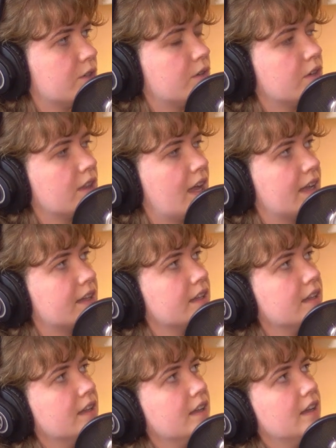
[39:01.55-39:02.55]
Or like
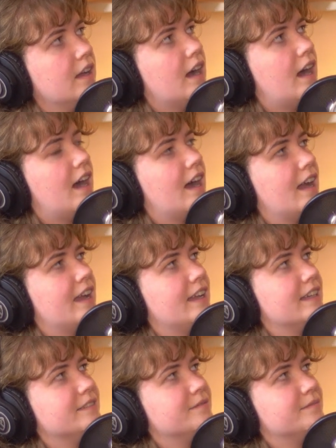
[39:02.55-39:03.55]

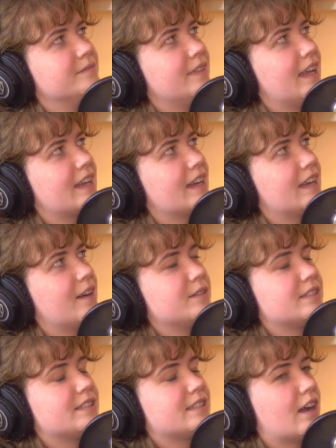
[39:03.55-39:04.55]
I
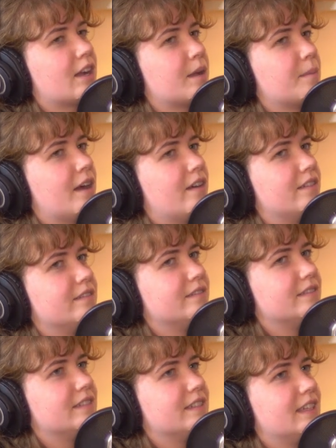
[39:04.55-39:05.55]
was talking about
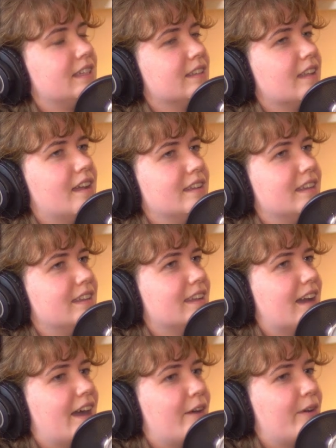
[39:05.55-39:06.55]
in London
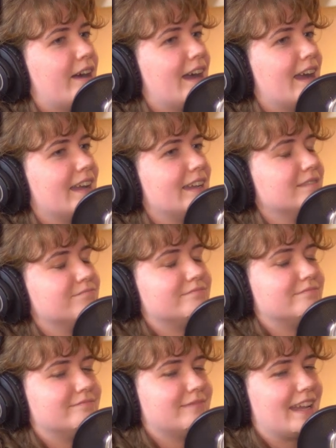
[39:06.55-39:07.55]
how I
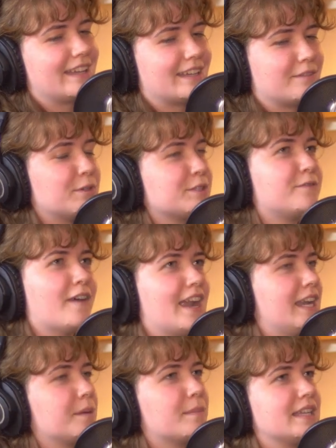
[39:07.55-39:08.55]
like was
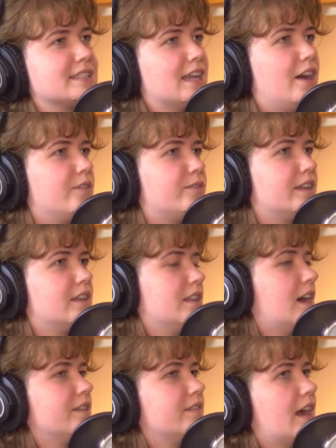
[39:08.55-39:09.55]
finding myself, and a
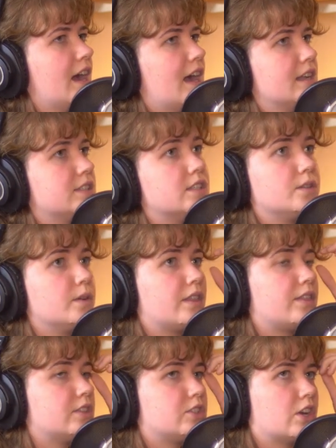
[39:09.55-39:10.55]
lot of that had to do
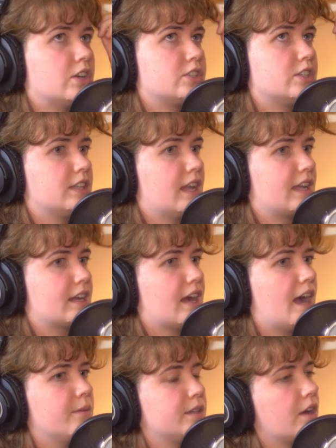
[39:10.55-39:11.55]
with the church. And like
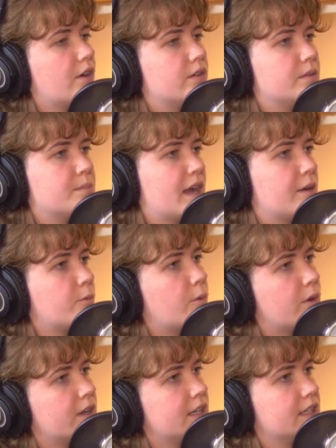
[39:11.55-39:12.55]
I would go to my
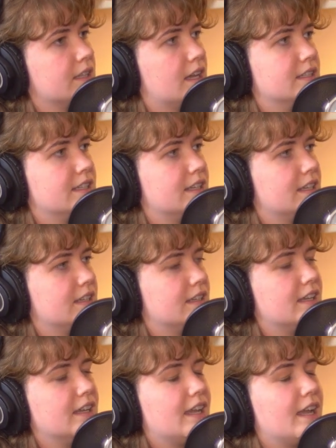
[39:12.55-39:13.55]
ward in London and
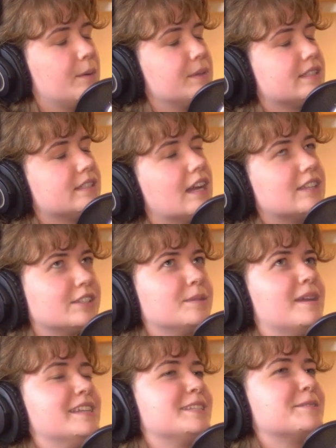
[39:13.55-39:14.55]
it was such an
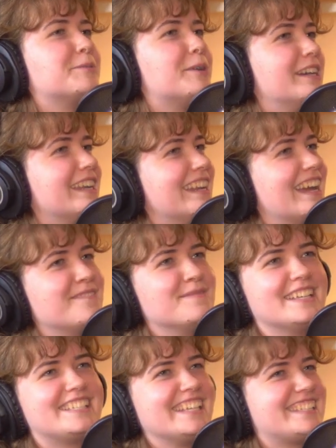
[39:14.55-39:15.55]
amazing ward and I
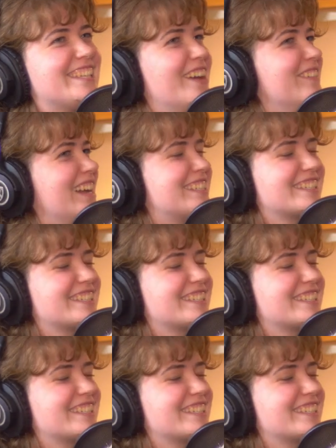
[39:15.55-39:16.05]
miss it so much.